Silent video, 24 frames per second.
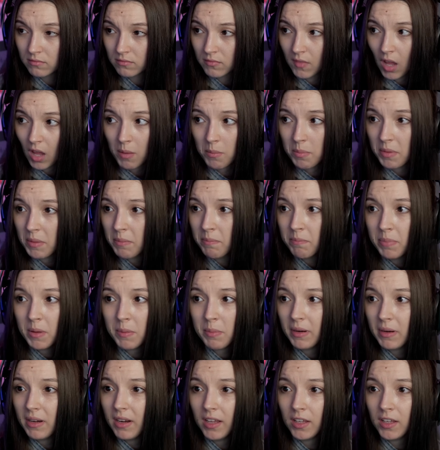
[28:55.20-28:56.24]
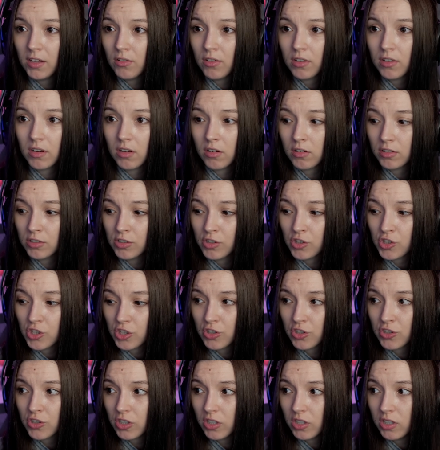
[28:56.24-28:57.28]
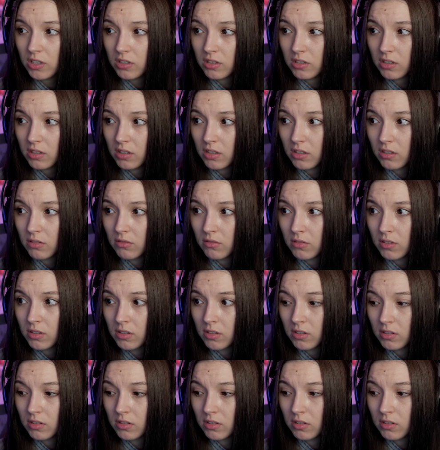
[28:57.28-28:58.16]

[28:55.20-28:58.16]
I mean, people like you are not gonna change anything anyway.